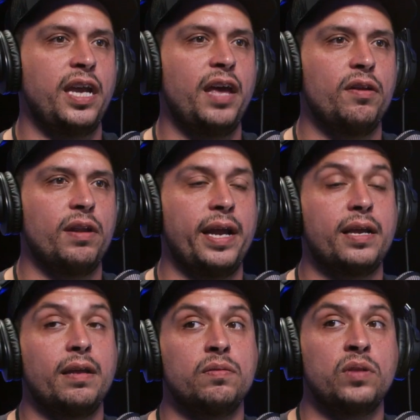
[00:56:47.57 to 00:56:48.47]
together.
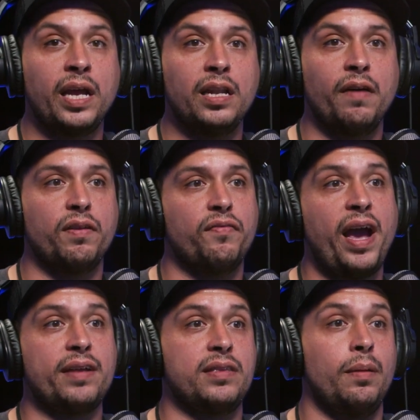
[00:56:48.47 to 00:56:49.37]
Like, they love the
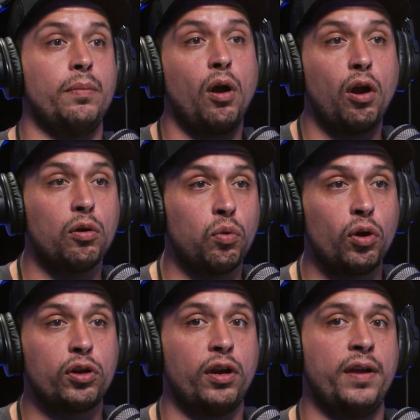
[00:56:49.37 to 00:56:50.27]
fact that I'm a hard
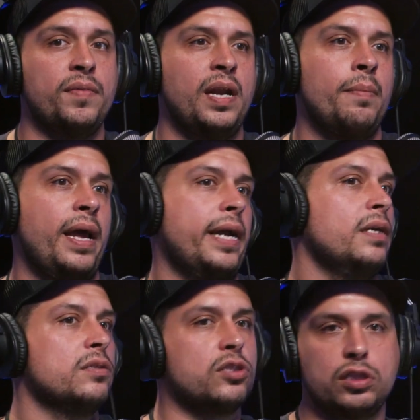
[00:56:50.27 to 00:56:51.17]
worker and then I'm like
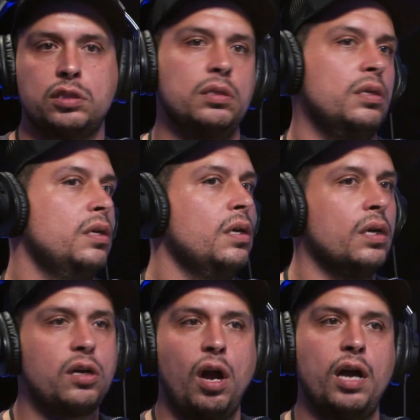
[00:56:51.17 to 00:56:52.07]
just
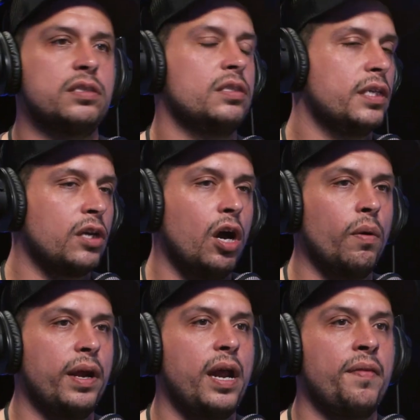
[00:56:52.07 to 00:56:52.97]
constantly
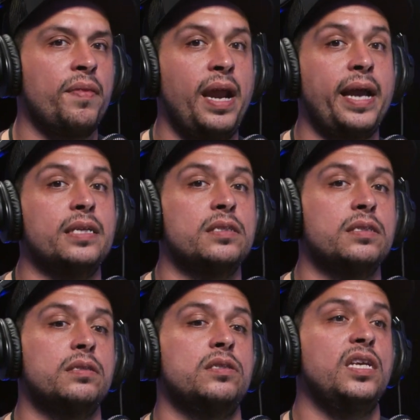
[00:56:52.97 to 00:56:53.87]
going, and then I can
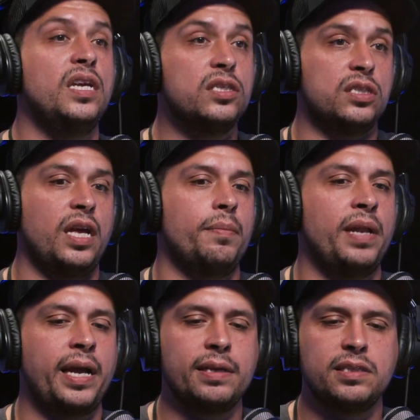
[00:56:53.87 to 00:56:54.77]
teach them.
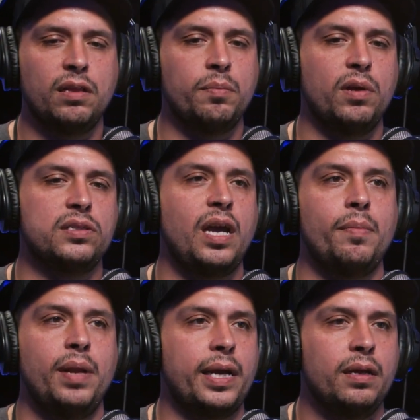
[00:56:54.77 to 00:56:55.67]
Like, I tell them all the
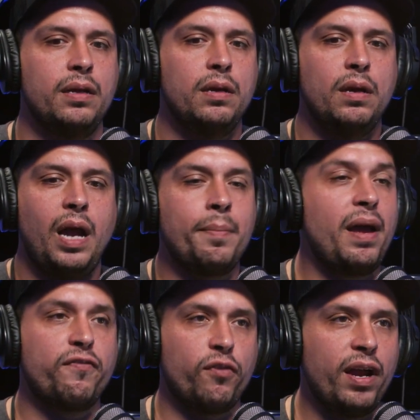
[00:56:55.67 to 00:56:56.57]
time, like, I'm
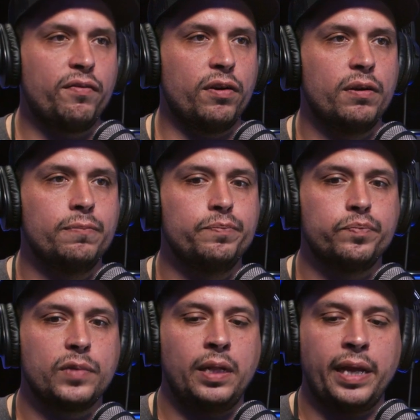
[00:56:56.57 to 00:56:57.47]
not forever.
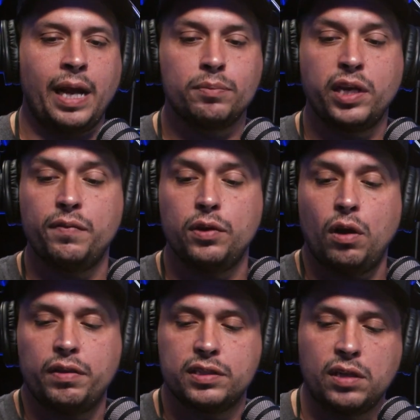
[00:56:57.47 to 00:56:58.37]
Like, I'm giving
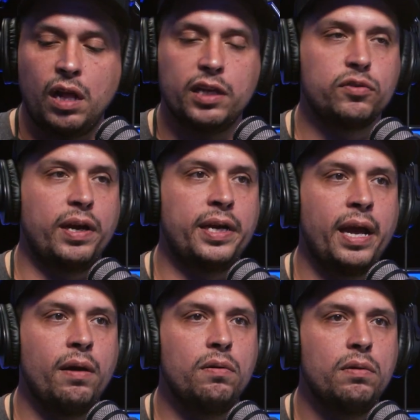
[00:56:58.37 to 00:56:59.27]
you all this knowledge right
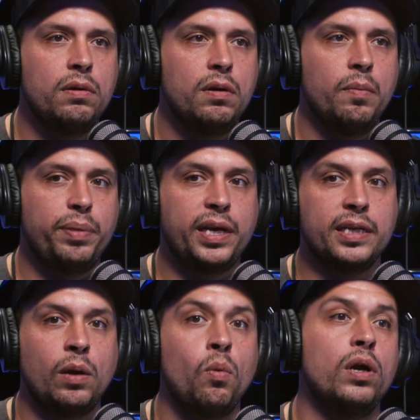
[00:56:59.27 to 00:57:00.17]
now
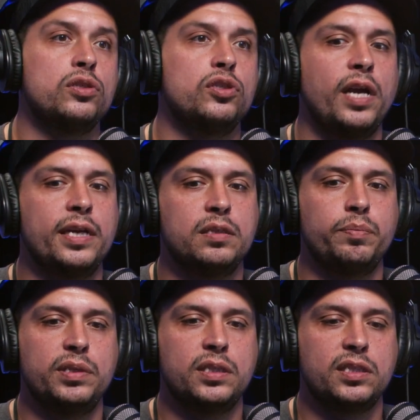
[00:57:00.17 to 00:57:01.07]
because I want you guys to
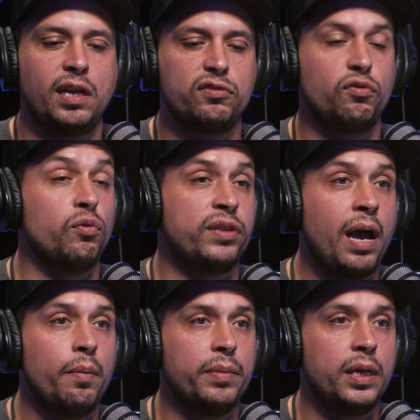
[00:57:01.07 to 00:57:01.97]
be successful without